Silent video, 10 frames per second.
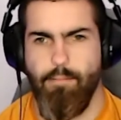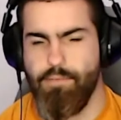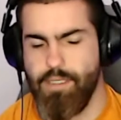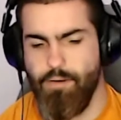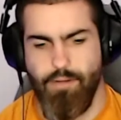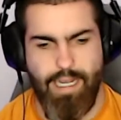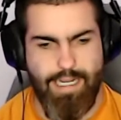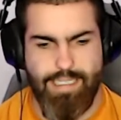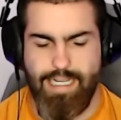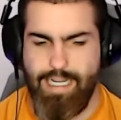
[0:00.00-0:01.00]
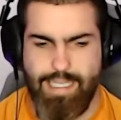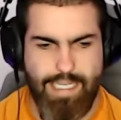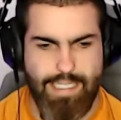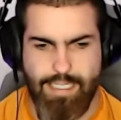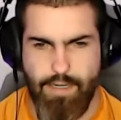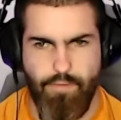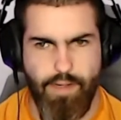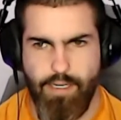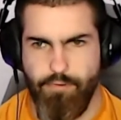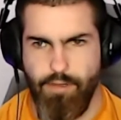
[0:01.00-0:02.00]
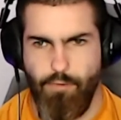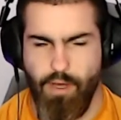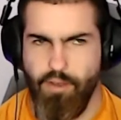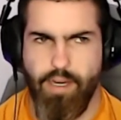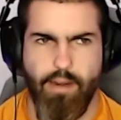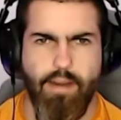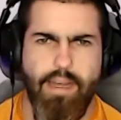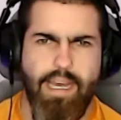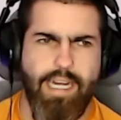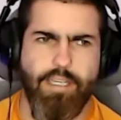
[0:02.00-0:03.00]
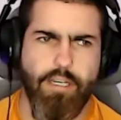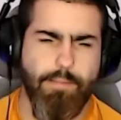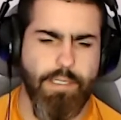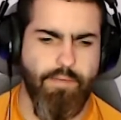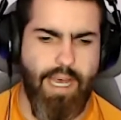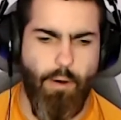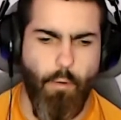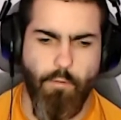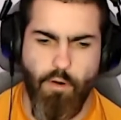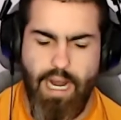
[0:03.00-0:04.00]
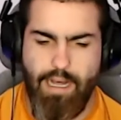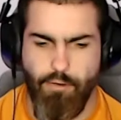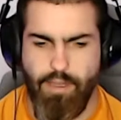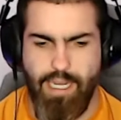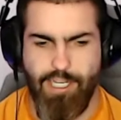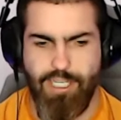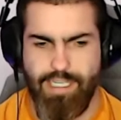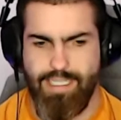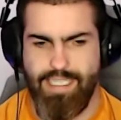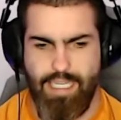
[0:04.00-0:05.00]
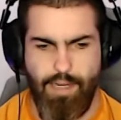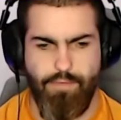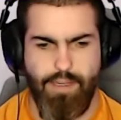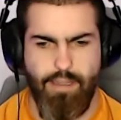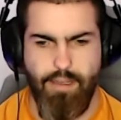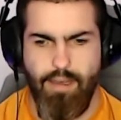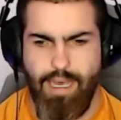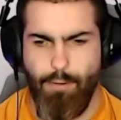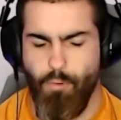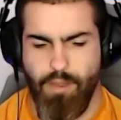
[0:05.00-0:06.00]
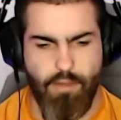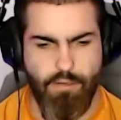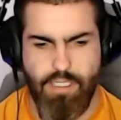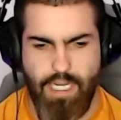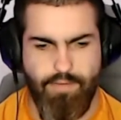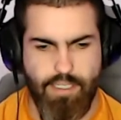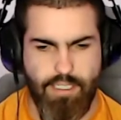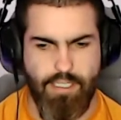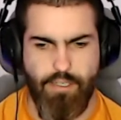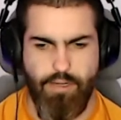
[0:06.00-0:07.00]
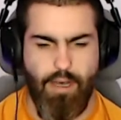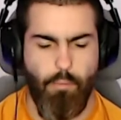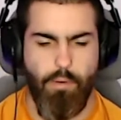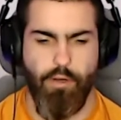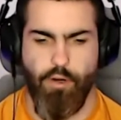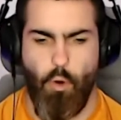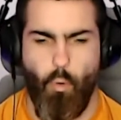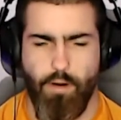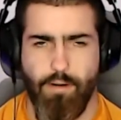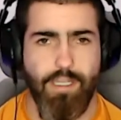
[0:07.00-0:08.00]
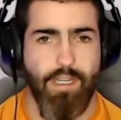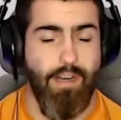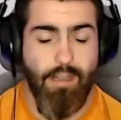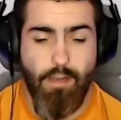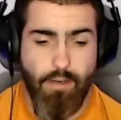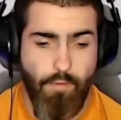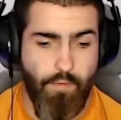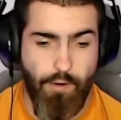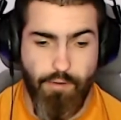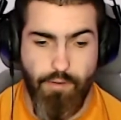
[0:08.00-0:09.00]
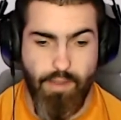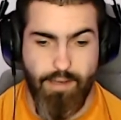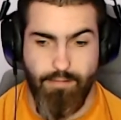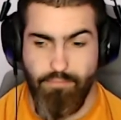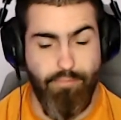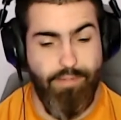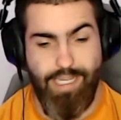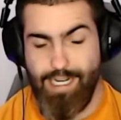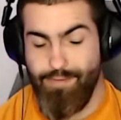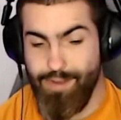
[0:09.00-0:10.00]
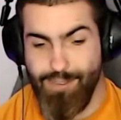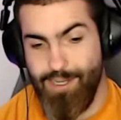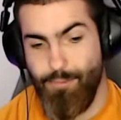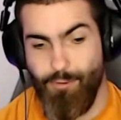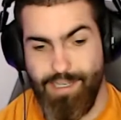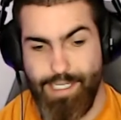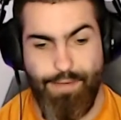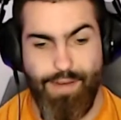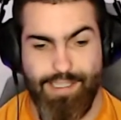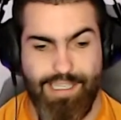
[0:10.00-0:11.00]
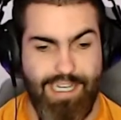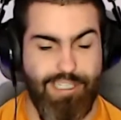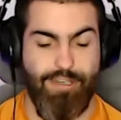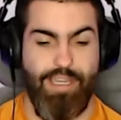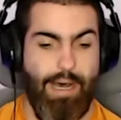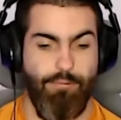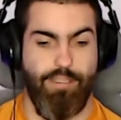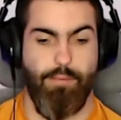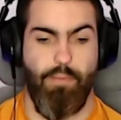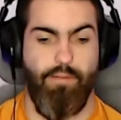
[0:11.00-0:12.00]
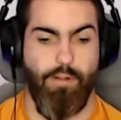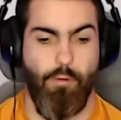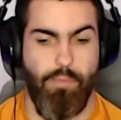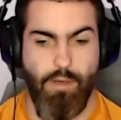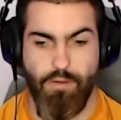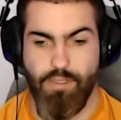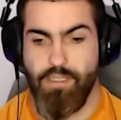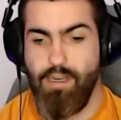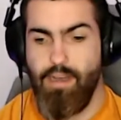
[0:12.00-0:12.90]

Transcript: So, like I said, I think he's going to fit in really well here in terms of over allocation at safety and what those safeties can do to help out your corners. Look no further than the NFL's number one defense last year, and that was the Buffalo Bills.